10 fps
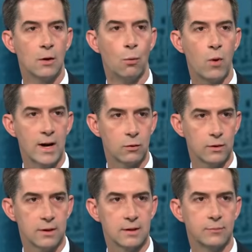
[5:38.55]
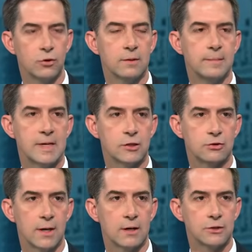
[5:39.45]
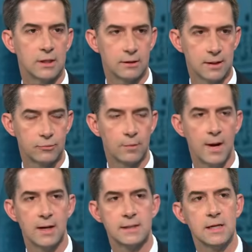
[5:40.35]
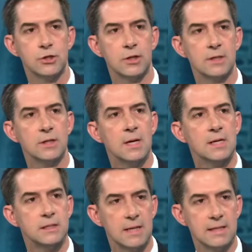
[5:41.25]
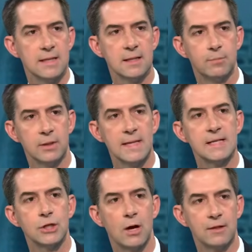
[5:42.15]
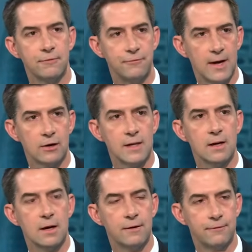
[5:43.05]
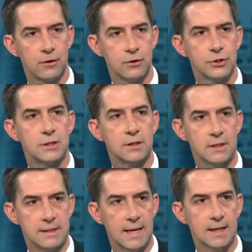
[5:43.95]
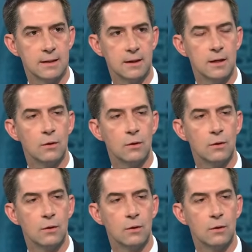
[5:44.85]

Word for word: Where were the liberal administrators and liberal politicians sending in the police on the very first day?